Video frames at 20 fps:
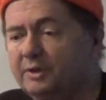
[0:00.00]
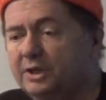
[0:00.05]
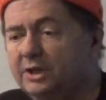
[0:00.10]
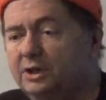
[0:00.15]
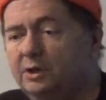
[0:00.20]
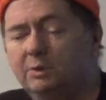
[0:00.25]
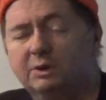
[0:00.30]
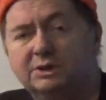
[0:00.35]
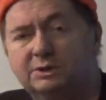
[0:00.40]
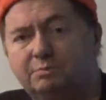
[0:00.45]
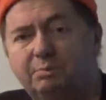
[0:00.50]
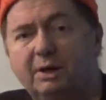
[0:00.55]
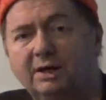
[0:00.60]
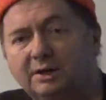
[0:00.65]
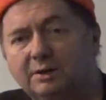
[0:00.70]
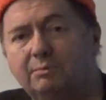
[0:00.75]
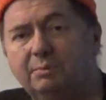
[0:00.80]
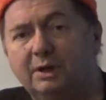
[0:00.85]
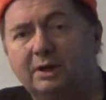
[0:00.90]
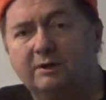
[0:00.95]
you expect
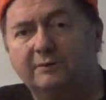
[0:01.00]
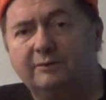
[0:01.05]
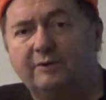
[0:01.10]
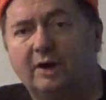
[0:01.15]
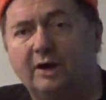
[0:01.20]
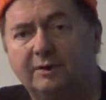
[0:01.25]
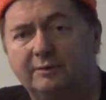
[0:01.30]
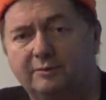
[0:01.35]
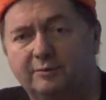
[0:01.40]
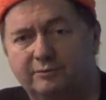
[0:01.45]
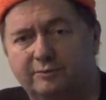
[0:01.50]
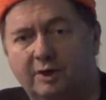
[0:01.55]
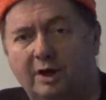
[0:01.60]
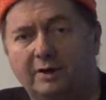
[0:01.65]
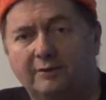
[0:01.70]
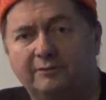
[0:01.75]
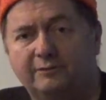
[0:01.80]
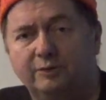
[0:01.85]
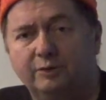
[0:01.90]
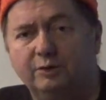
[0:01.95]
to be able to fry
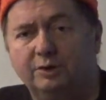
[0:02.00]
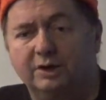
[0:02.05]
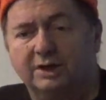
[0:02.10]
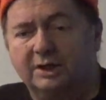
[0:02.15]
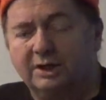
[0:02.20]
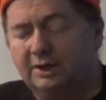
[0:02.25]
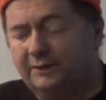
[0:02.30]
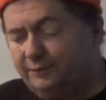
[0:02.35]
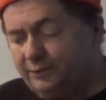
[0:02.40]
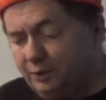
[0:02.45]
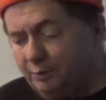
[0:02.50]
food in it. If